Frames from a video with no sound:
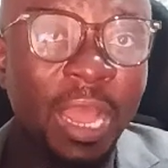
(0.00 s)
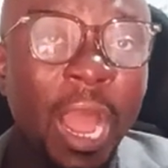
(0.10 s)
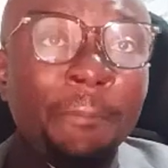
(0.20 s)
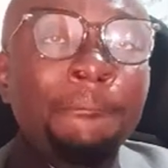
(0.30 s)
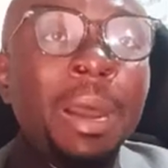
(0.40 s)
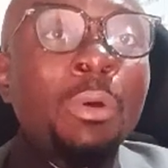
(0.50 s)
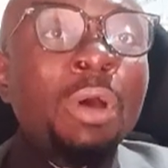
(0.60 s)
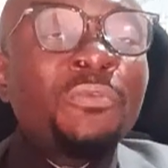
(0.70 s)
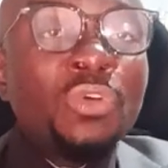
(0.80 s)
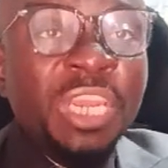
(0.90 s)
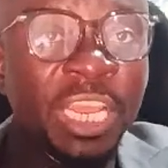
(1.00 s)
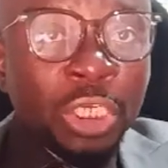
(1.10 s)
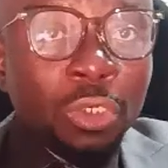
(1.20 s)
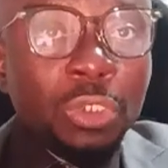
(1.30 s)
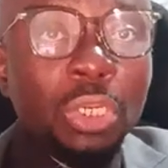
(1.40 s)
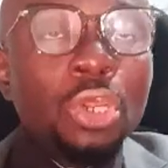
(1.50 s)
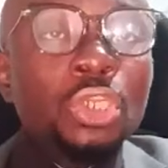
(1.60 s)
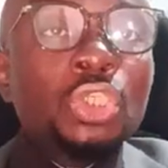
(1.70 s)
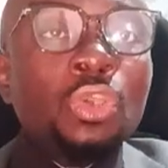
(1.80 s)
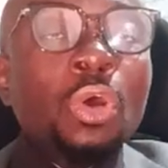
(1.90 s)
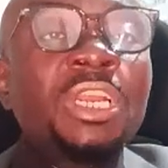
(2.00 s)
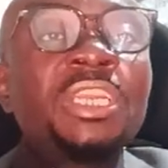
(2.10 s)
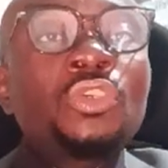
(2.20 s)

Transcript: are powerful nations struggling